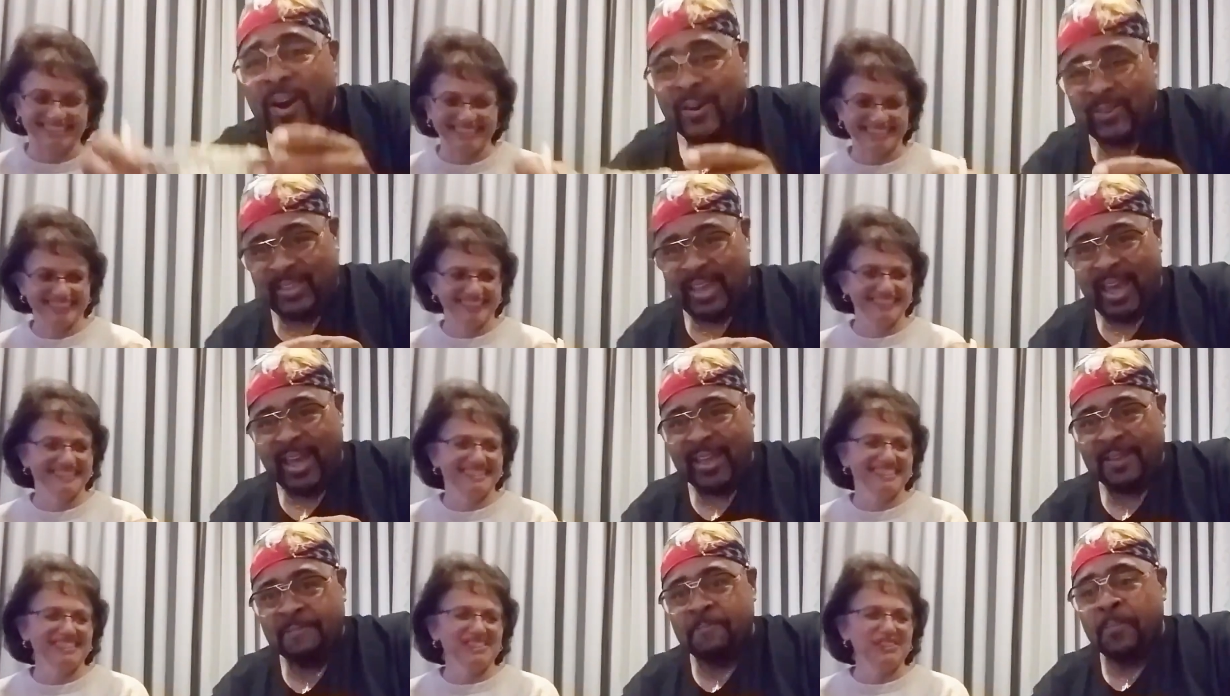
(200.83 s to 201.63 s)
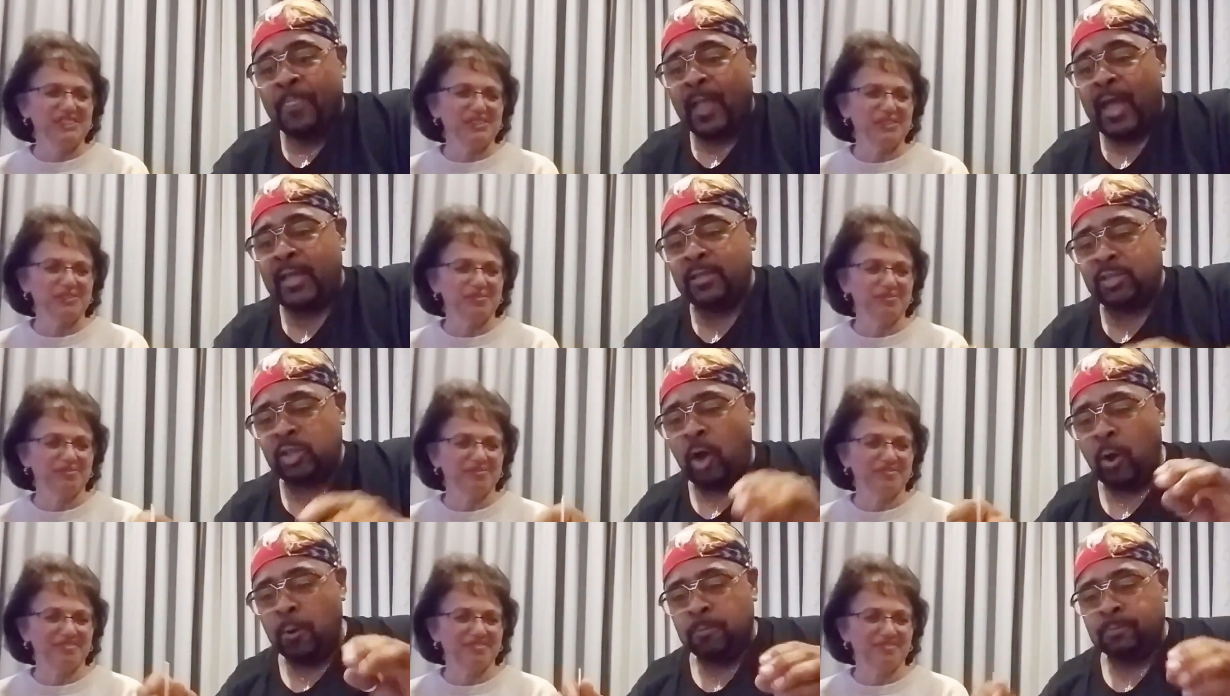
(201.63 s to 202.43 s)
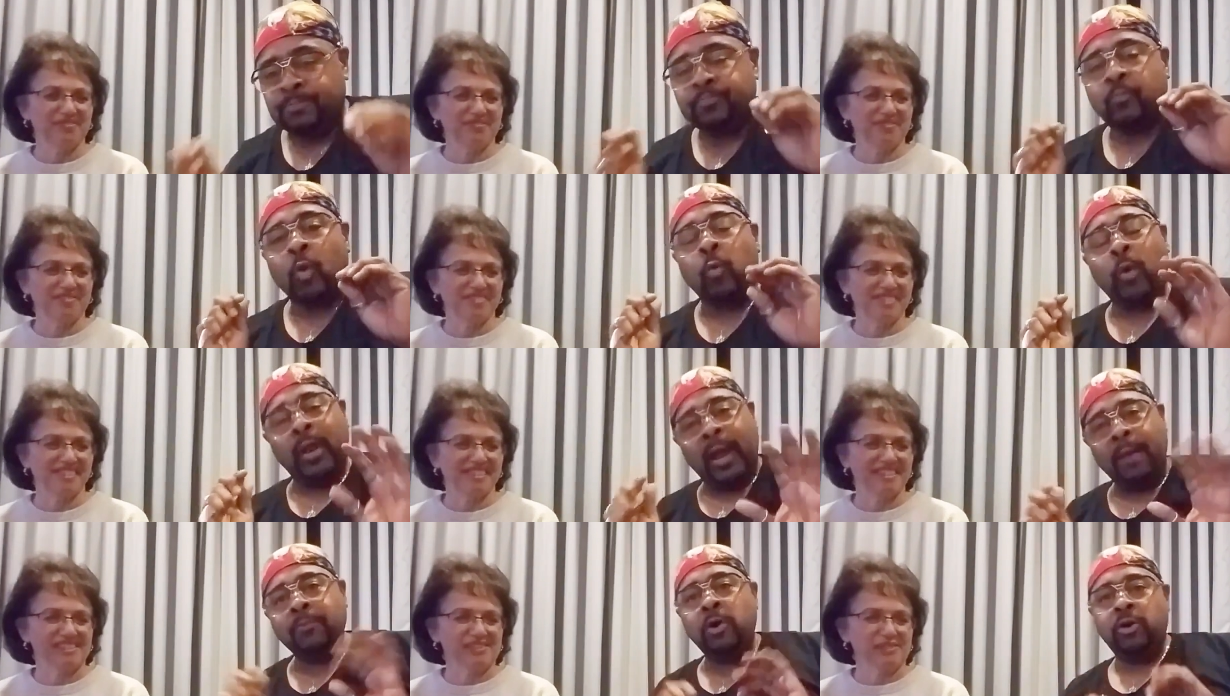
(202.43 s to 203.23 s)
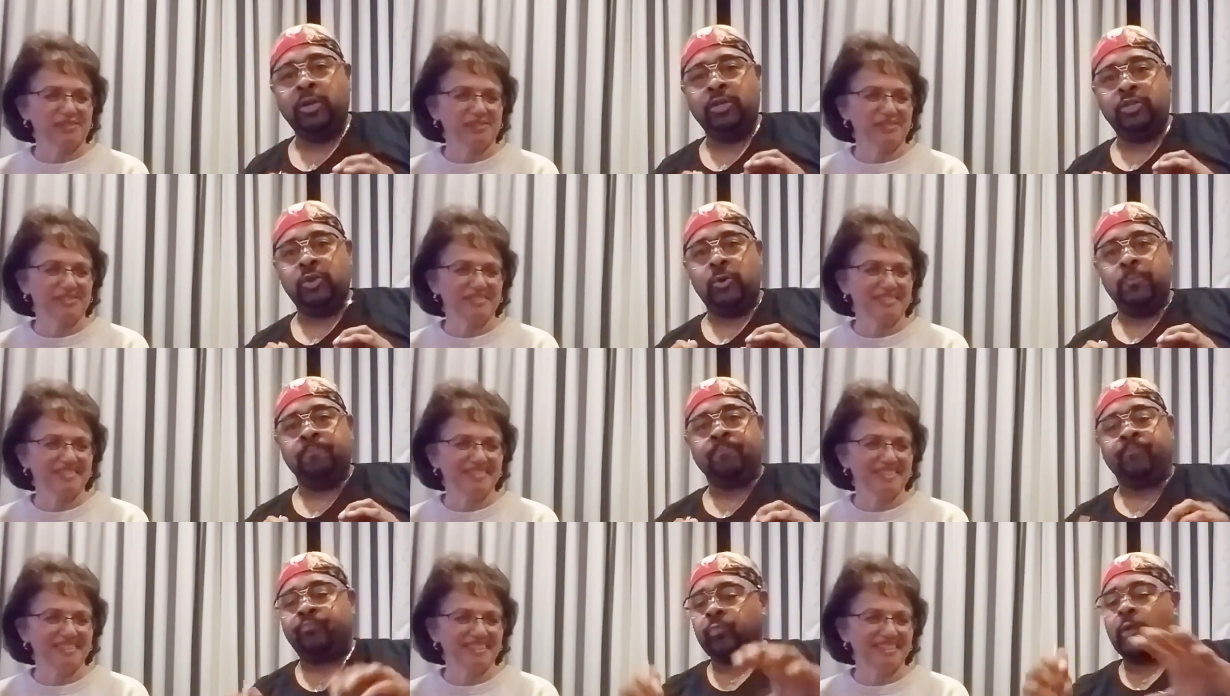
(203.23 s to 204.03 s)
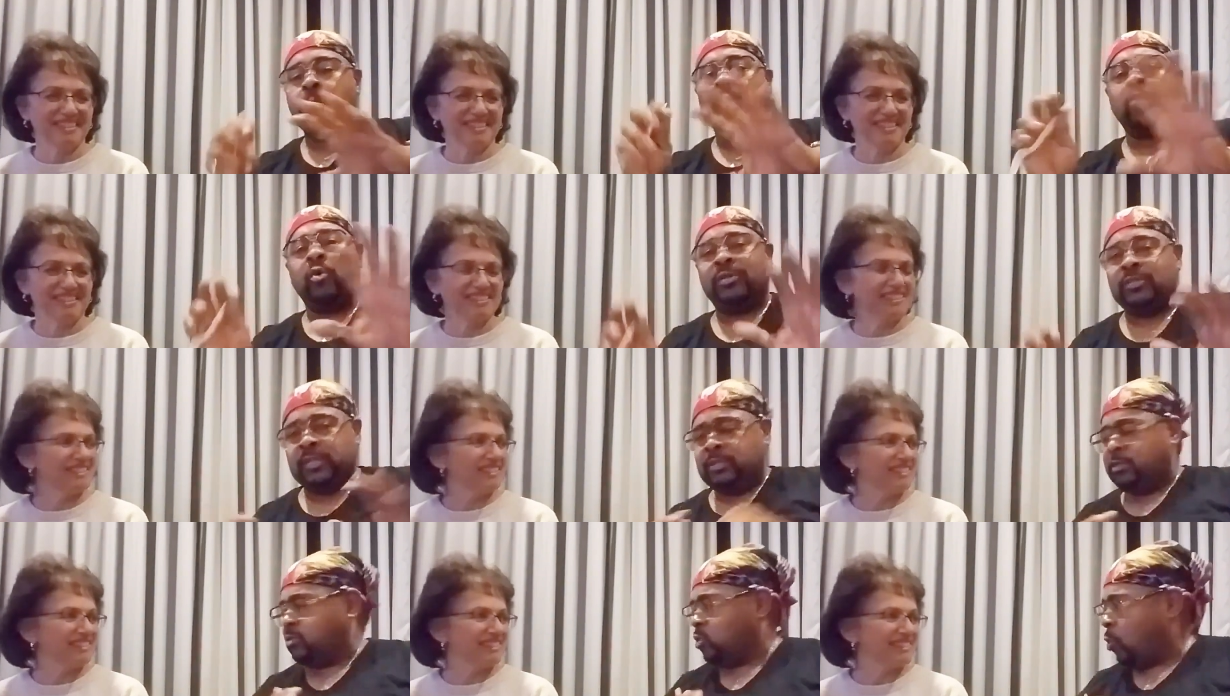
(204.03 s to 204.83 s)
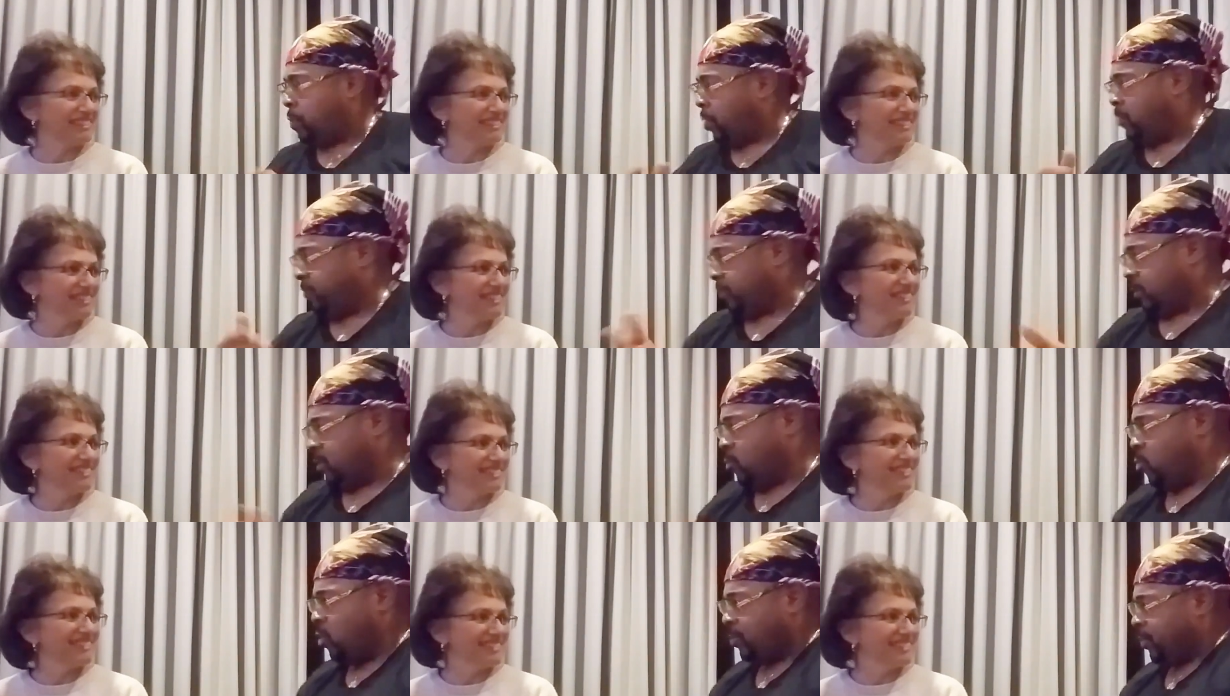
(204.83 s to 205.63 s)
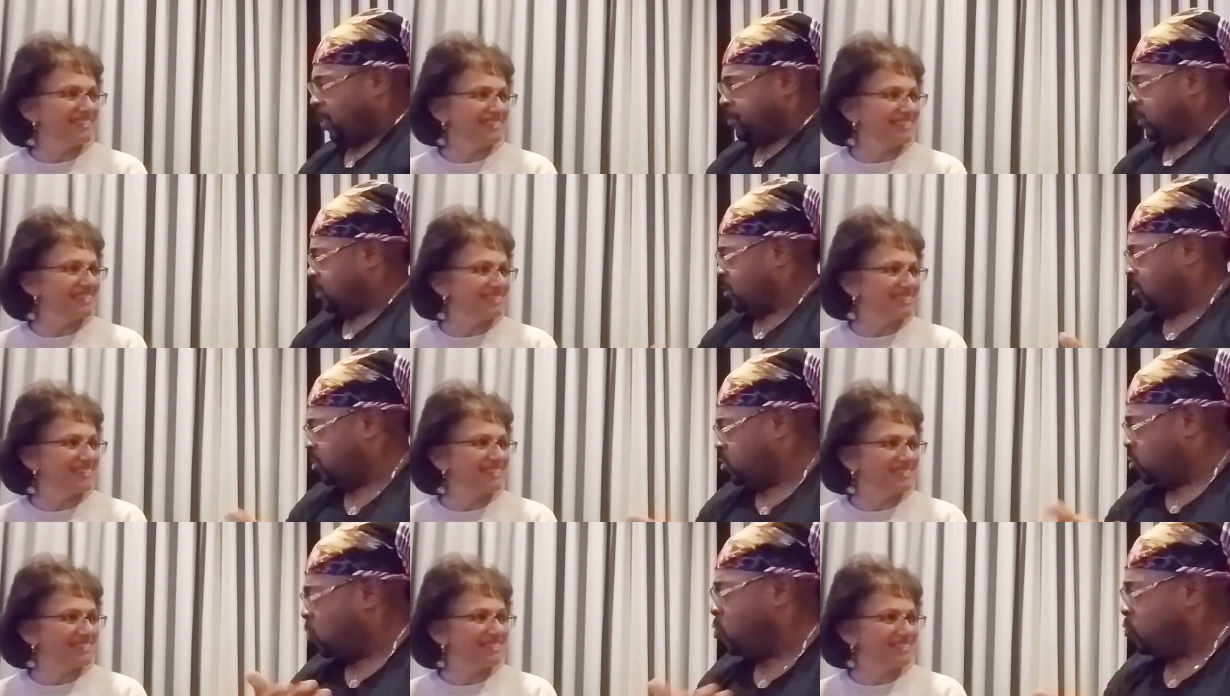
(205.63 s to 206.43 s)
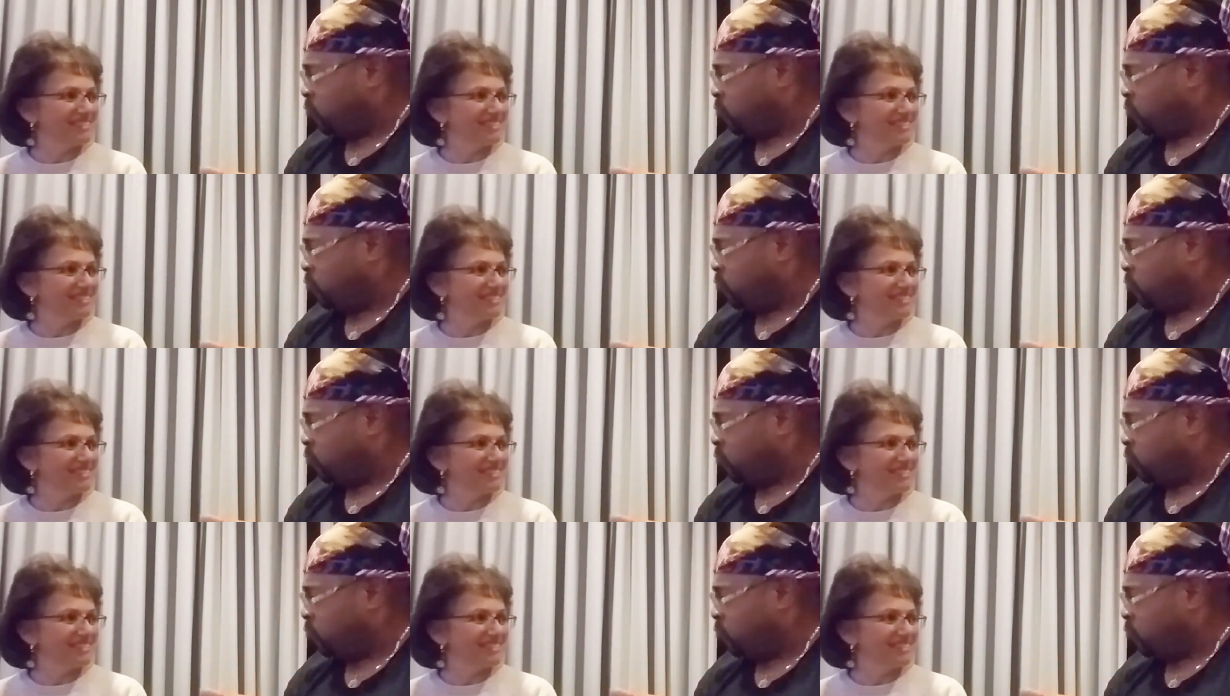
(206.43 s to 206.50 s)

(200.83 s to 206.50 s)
Speaker 1: Okay? And so, what I'm going to do because this is so perfectly warmed. I mean, you